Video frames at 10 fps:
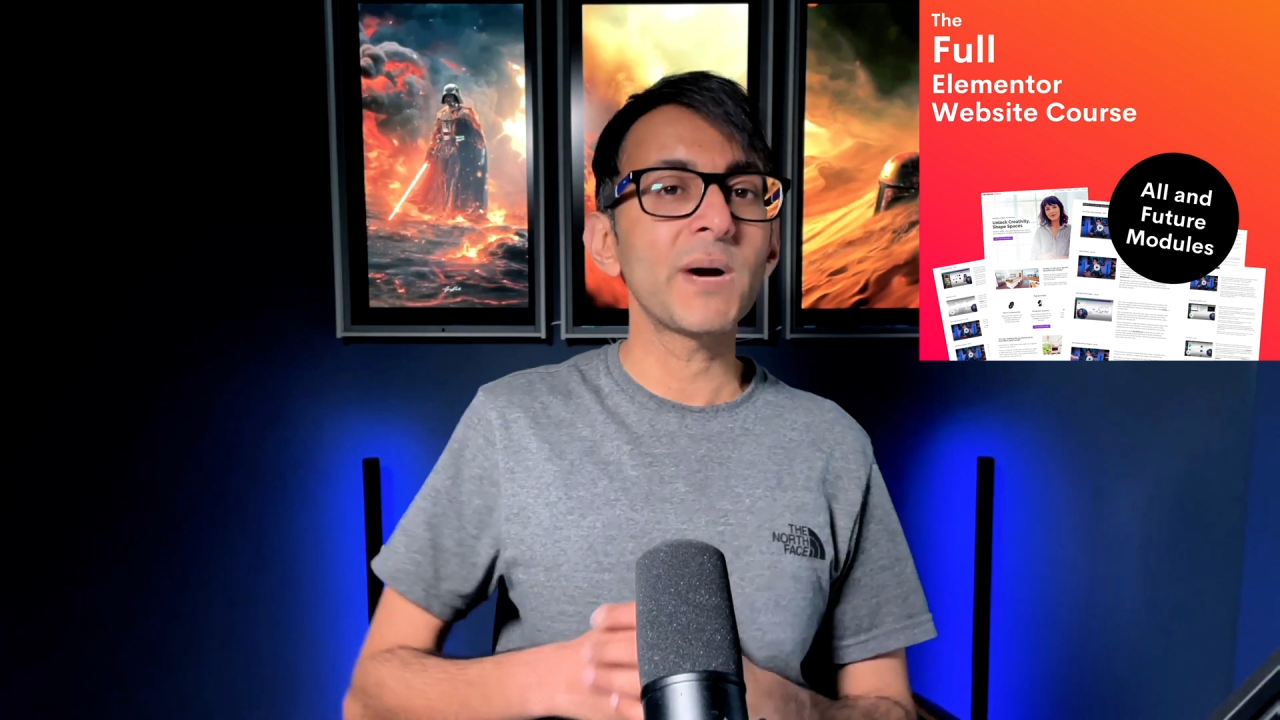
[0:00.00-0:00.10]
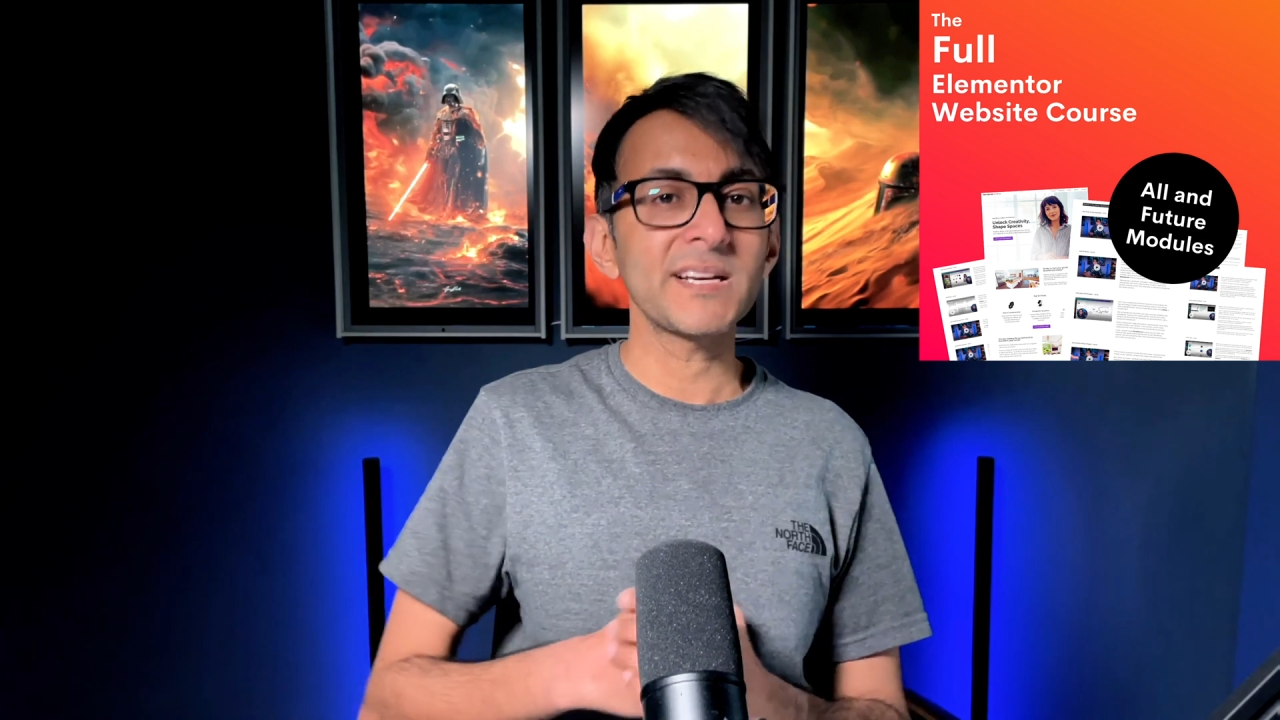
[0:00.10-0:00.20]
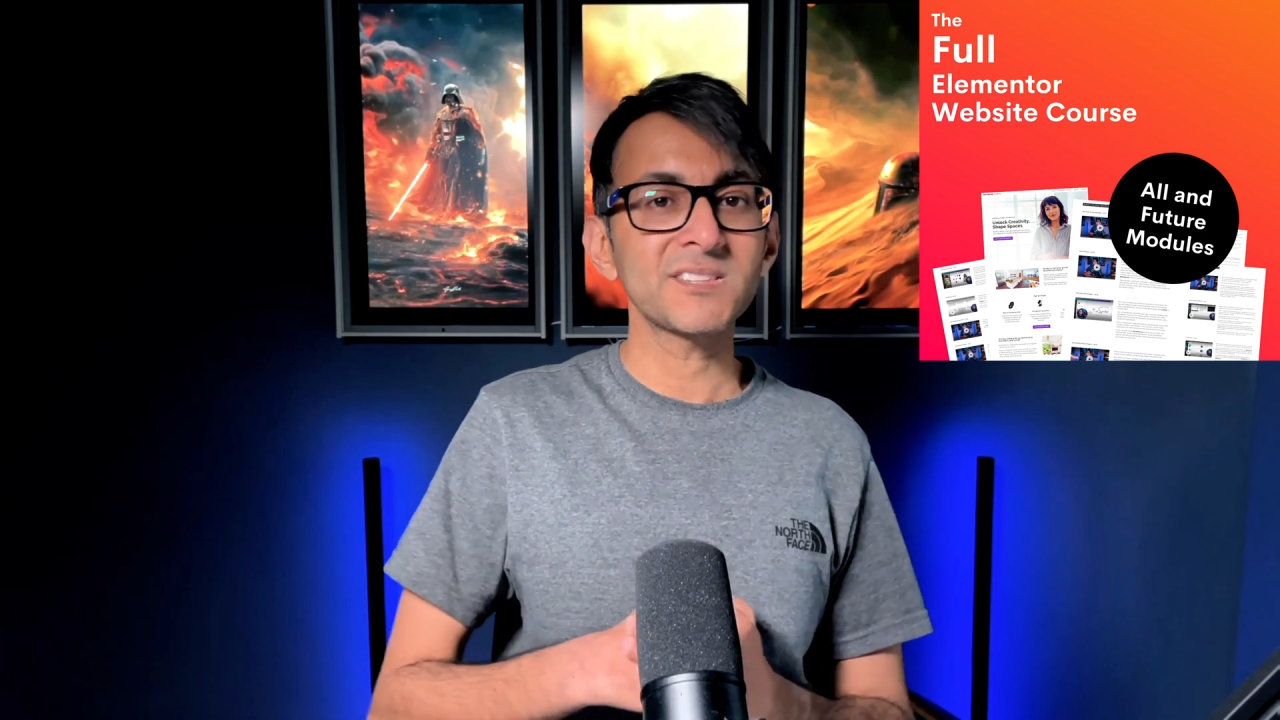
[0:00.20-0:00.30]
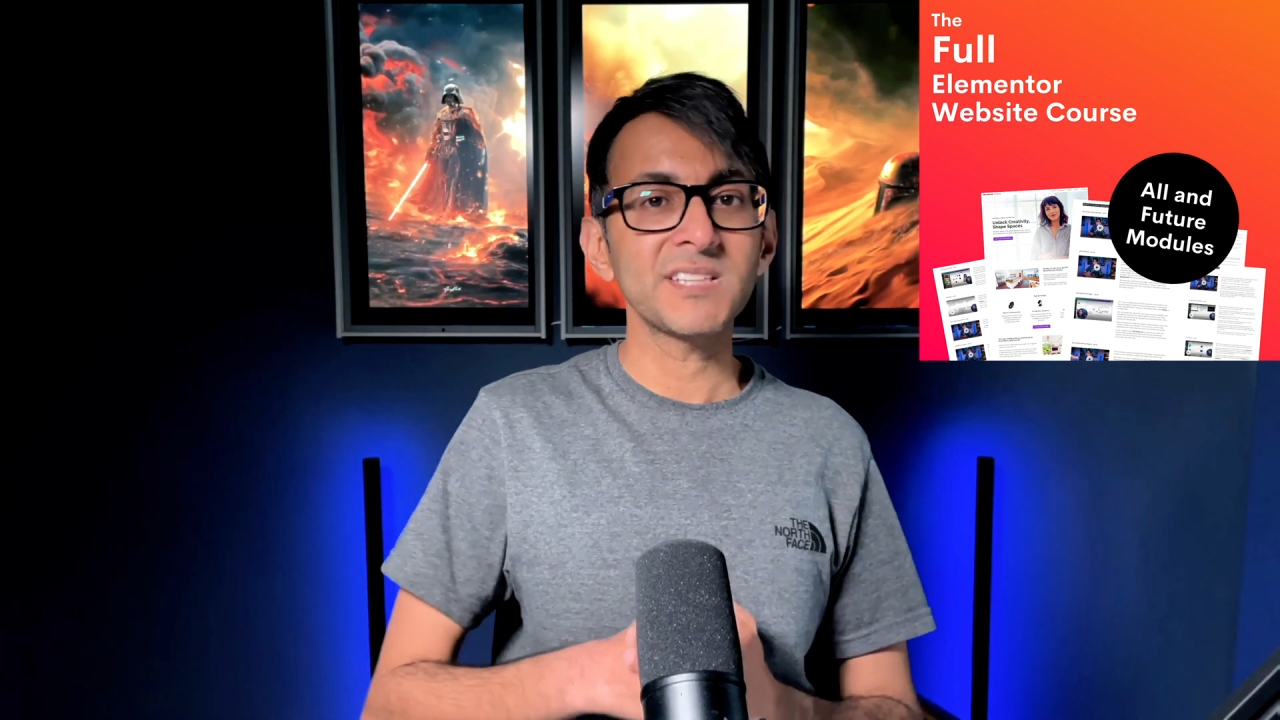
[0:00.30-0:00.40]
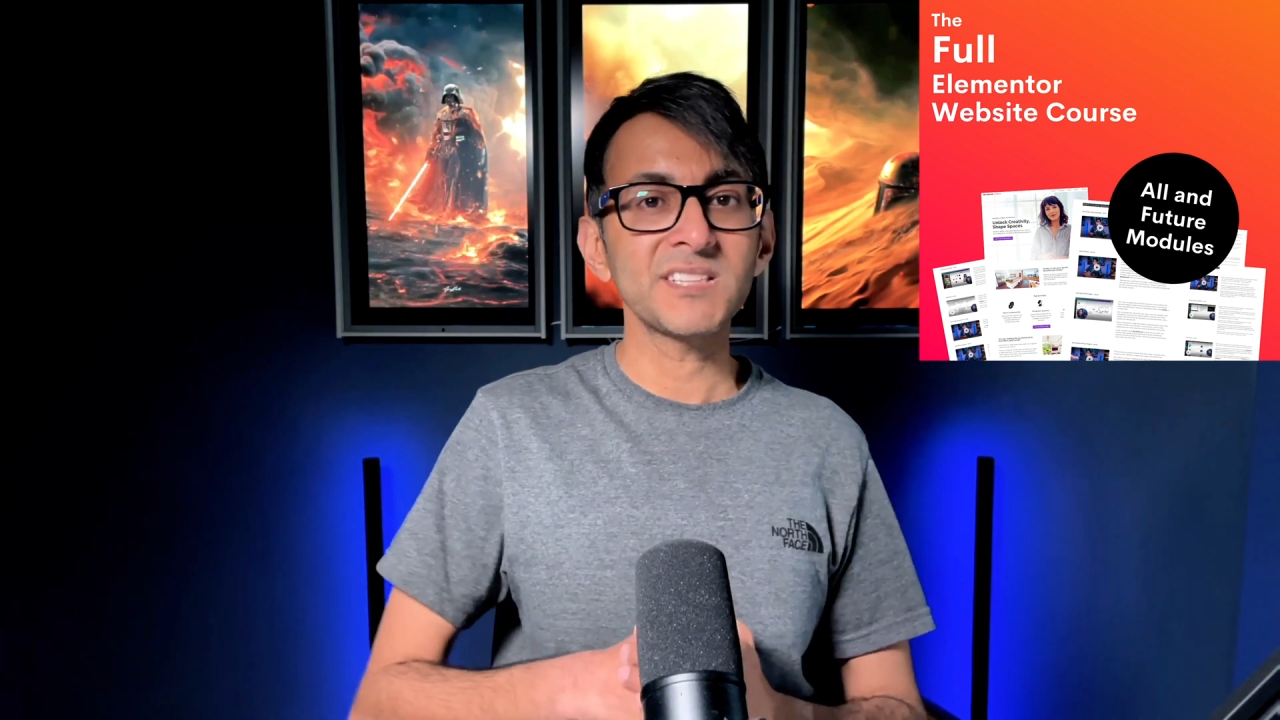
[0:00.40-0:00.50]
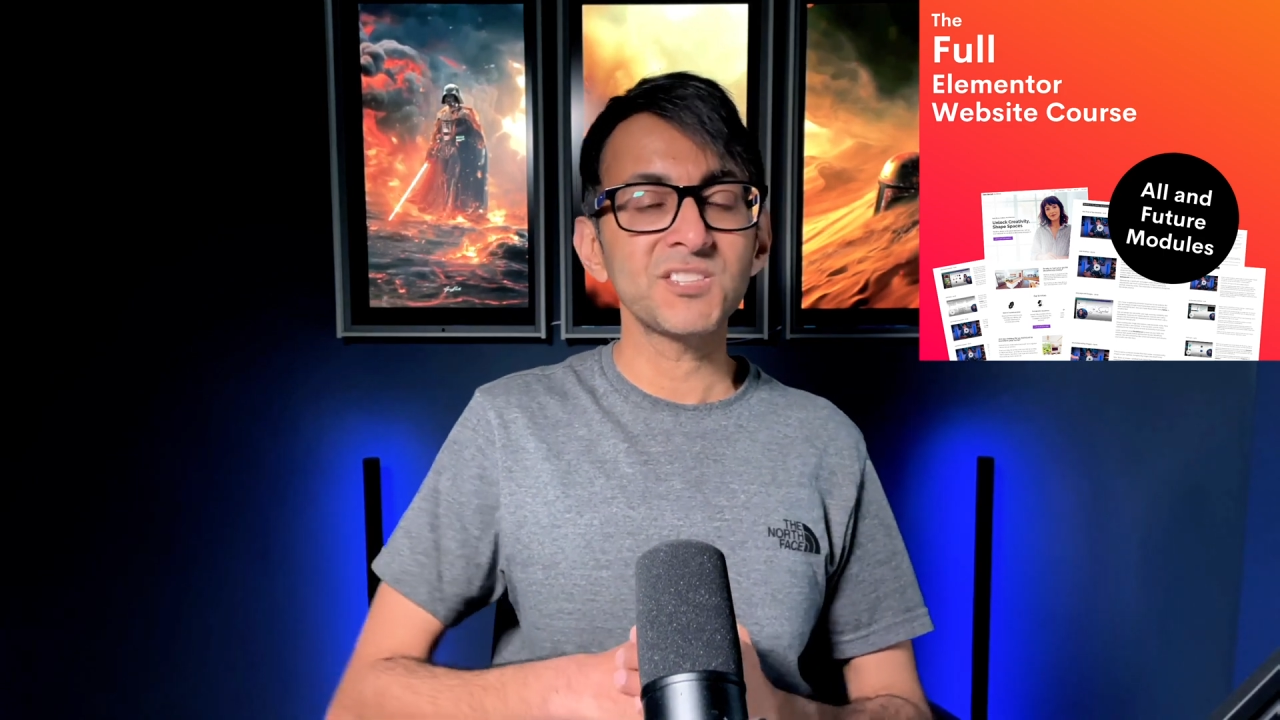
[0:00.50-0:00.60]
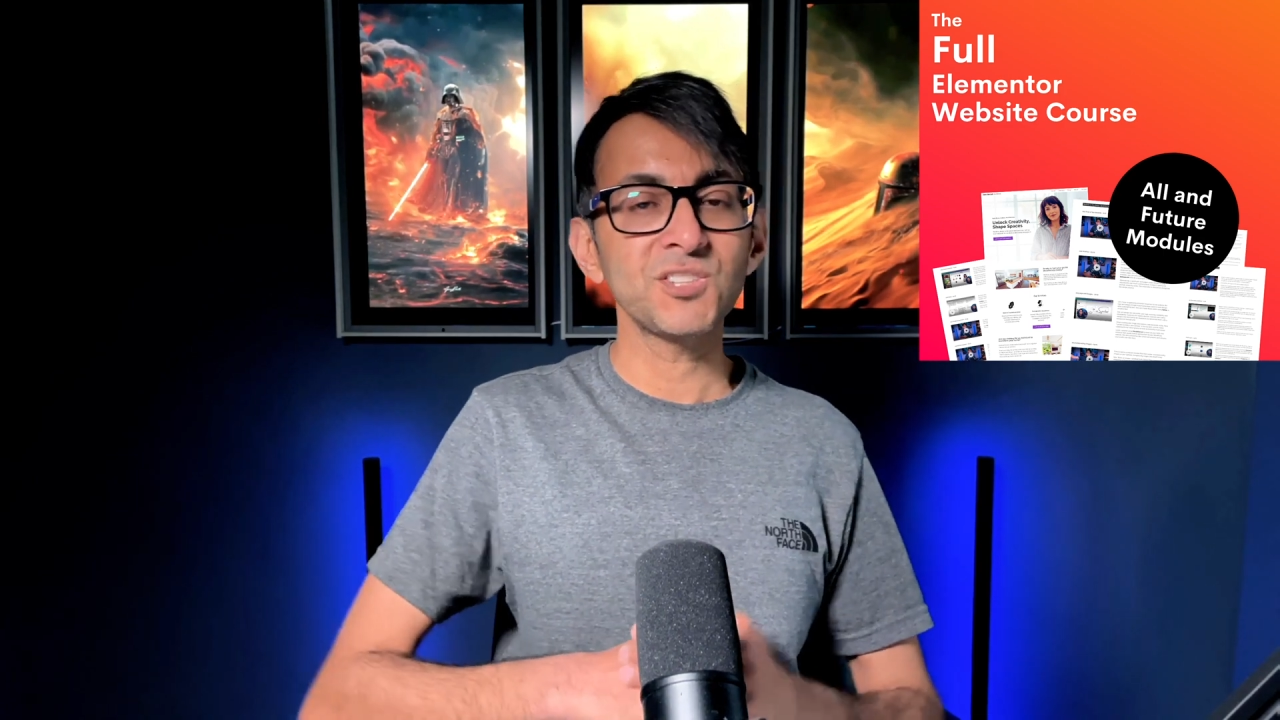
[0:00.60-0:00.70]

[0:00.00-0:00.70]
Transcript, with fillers: access